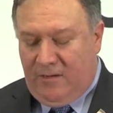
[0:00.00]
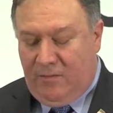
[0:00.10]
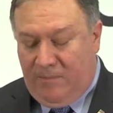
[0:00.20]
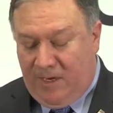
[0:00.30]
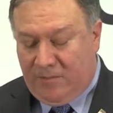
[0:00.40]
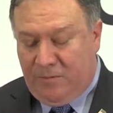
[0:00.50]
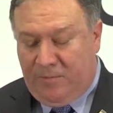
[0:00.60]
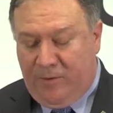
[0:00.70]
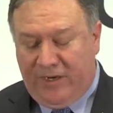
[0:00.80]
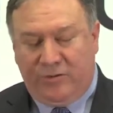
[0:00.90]
We must
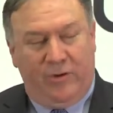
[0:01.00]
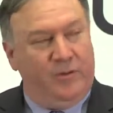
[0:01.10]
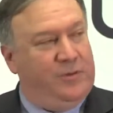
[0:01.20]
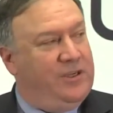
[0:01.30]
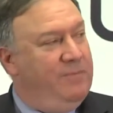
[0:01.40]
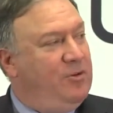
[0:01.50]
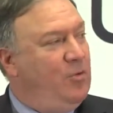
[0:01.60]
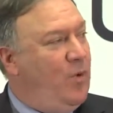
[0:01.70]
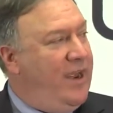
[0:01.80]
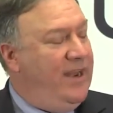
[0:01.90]
put pressure on the regime to
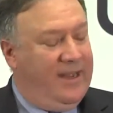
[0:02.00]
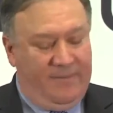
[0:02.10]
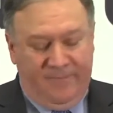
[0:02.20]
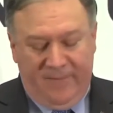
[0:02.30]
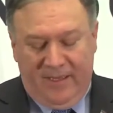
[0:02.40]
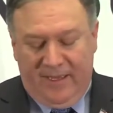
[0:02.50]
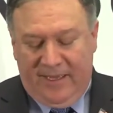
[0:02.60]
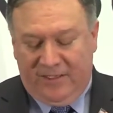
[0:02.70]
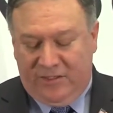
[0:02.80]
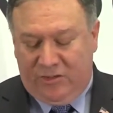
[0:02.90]
rein in
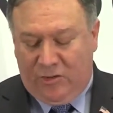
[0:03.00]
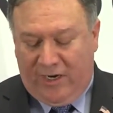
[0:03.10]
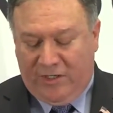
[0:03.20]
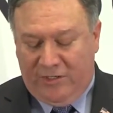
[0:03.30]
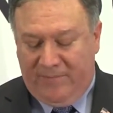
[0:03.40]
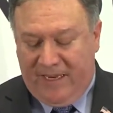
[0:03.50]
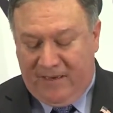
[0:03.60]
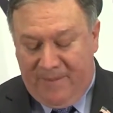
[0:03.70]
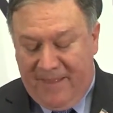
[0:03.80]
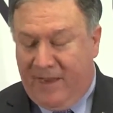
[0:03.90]
its destruction and
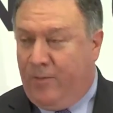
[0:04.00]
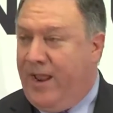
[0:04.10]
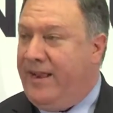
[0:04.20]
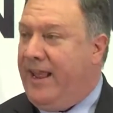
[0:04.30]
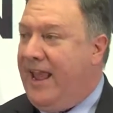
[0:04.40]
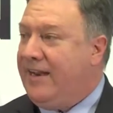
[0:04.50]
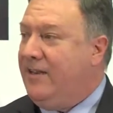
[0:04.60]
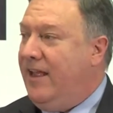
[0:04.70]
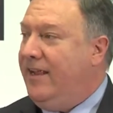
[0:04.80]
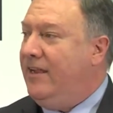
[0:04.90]
demand that Iran act
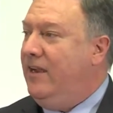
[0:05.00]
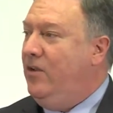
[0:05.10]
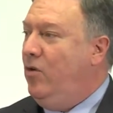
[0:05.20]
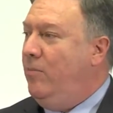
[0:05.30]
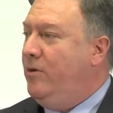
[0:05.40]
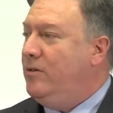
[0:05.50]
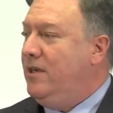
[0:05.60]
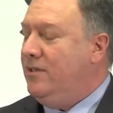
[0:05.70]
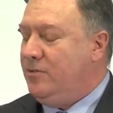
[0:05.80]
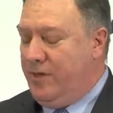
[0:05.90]
like a normal
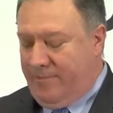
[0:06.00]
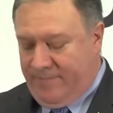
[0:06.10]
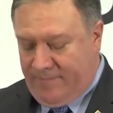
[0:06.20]
country.